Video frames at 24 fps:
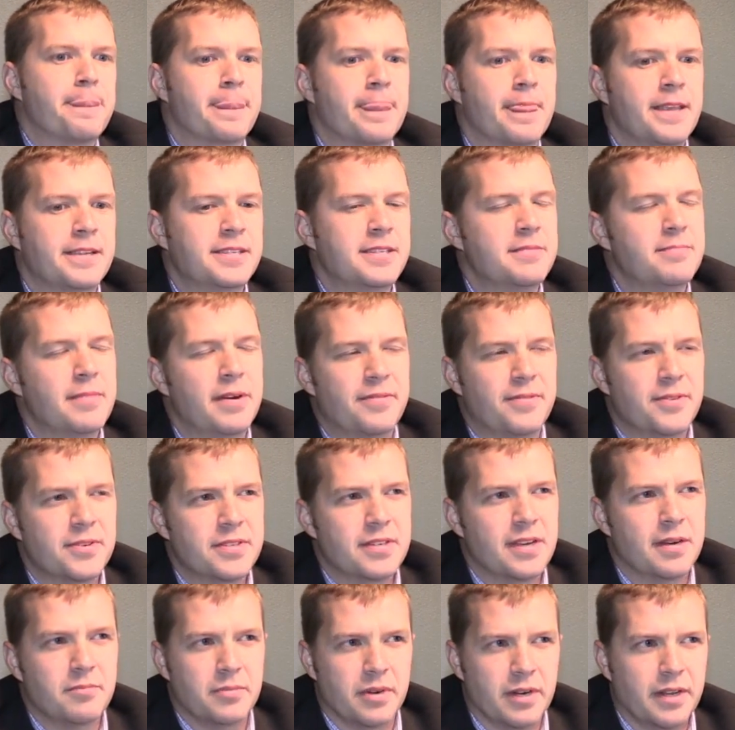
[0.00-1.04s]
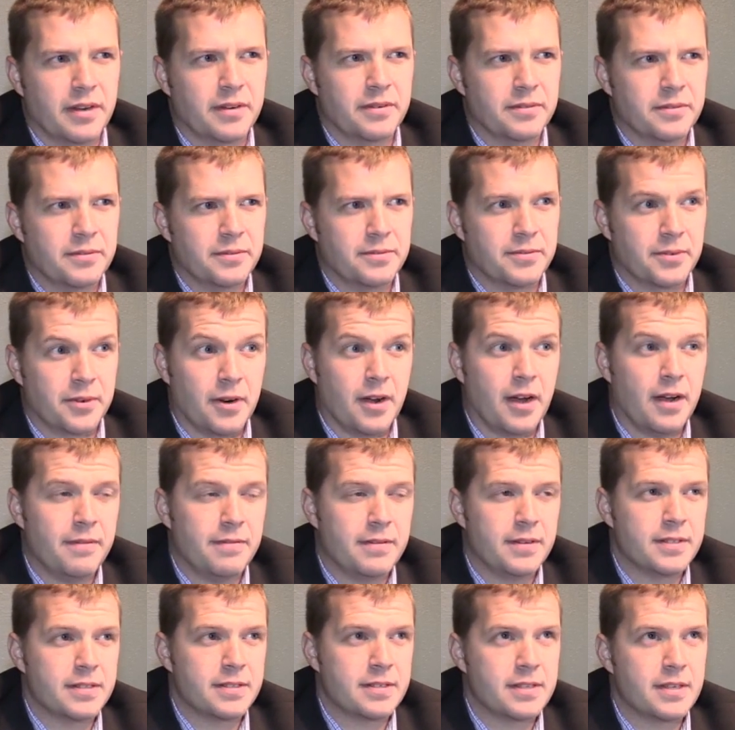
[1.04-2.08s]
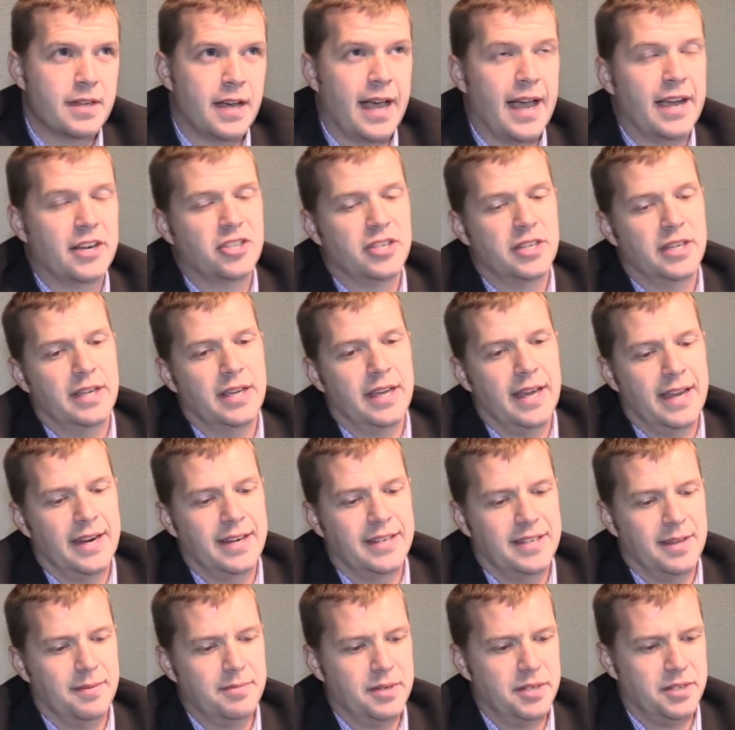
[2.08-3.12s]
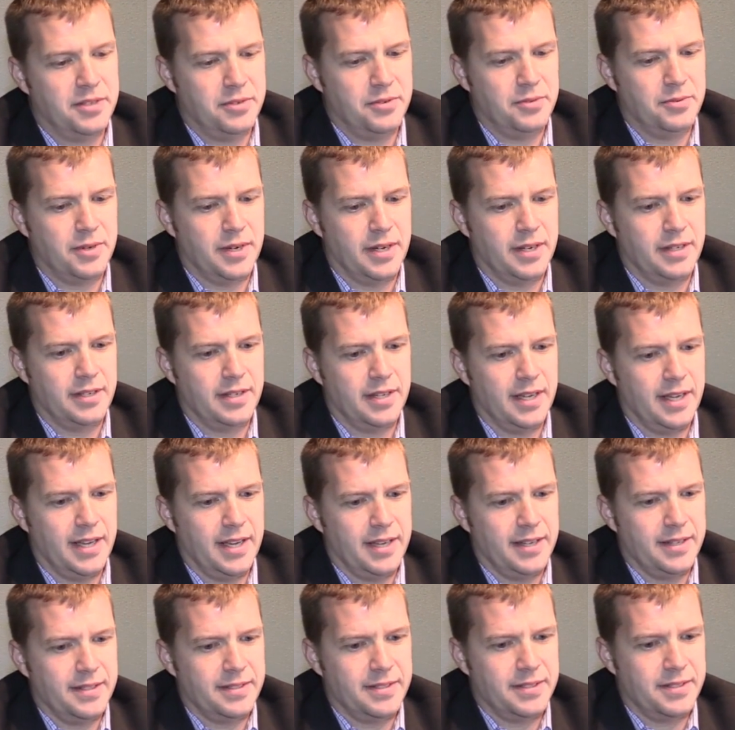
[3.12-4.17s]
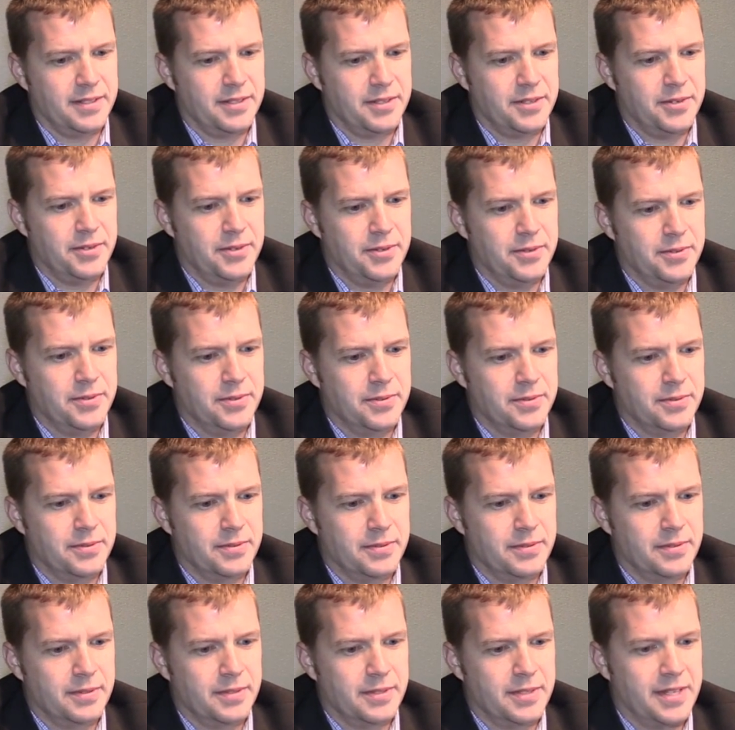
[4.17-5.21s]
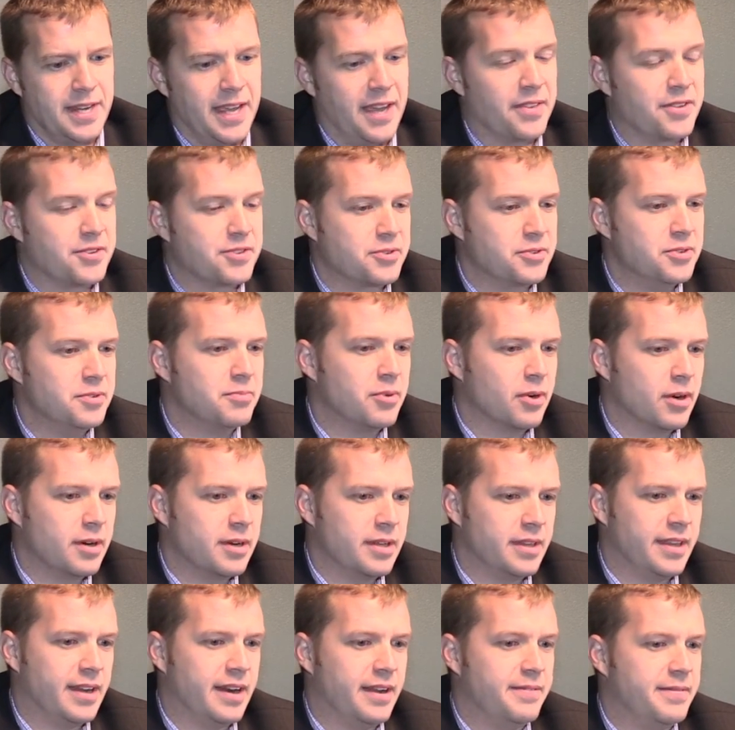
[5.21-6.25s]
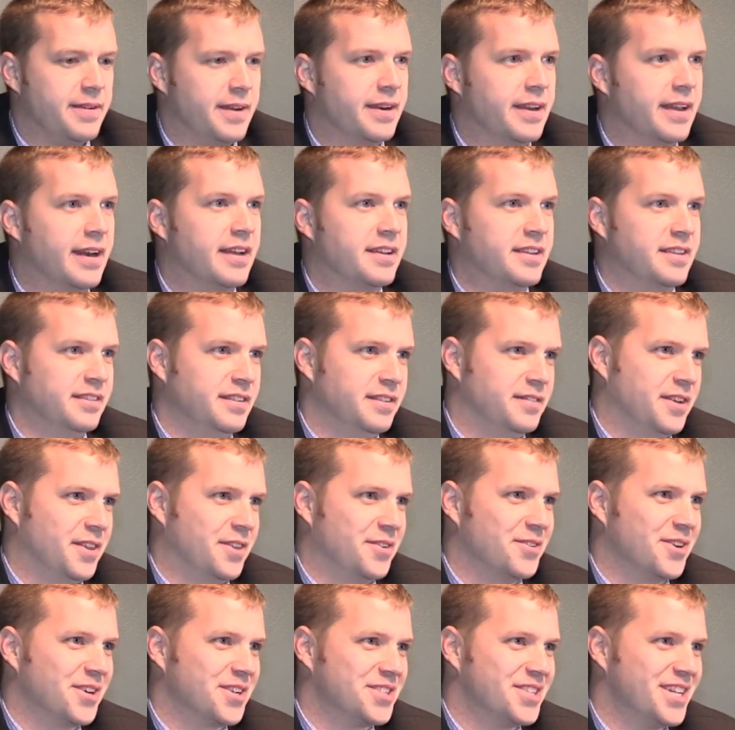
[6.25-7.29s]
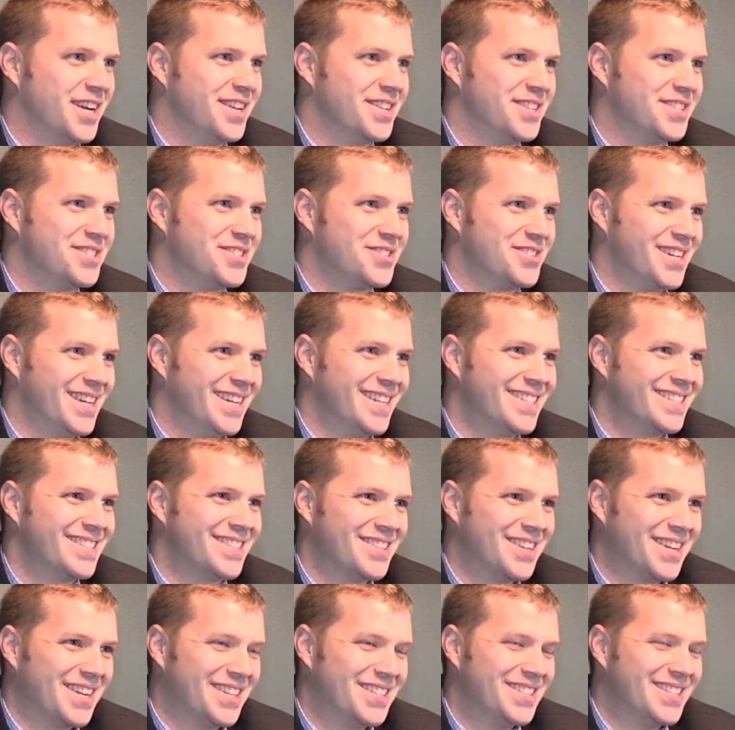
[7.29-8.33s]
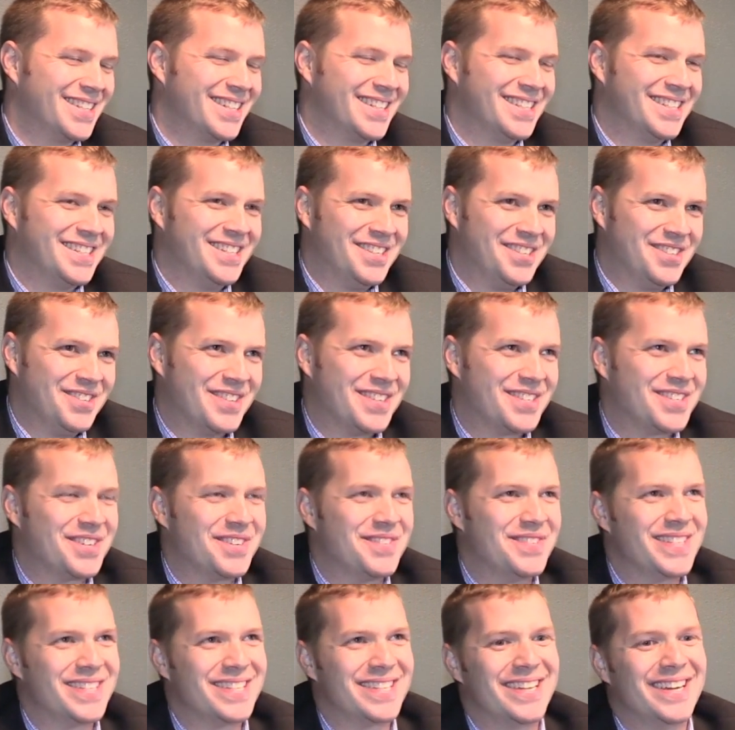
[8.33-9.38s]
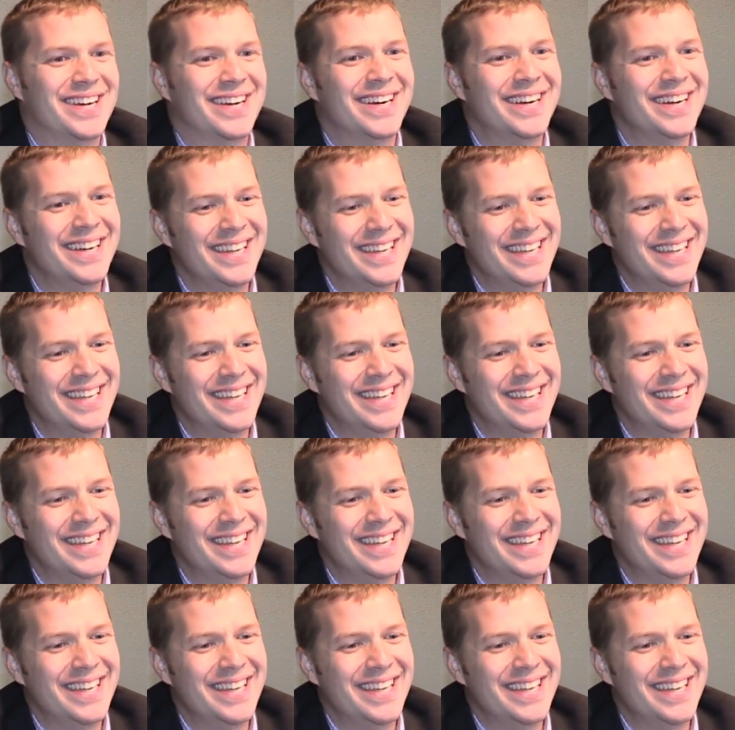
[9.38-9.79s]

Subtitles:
this is my first time running for office. I actually had attempted to run to stay on the school board, and then I found out I lived on the wrong side of the street, so I couldn't continue the service there.